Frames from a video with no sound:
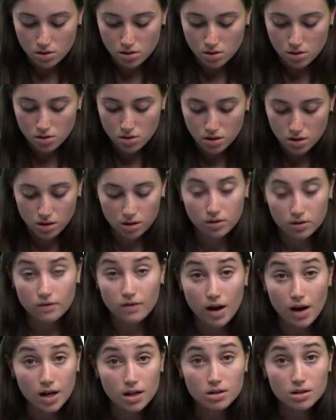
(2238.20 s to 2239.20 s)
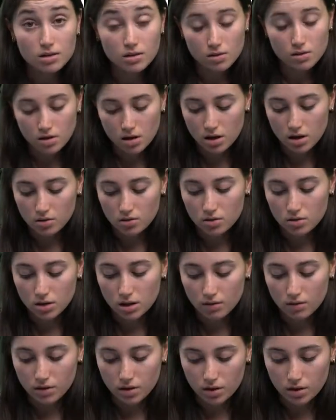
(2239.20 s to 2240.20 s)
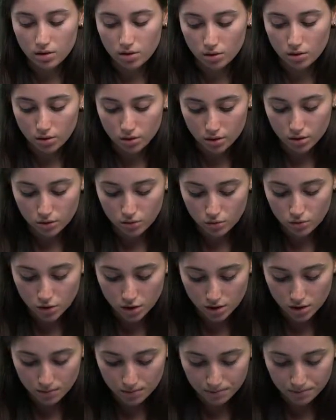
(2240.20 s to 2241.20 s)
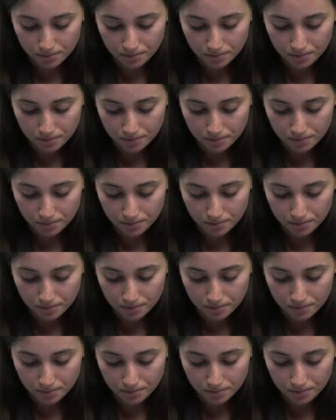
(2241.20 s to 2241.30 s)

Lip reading: good advice on how to give a conclusion.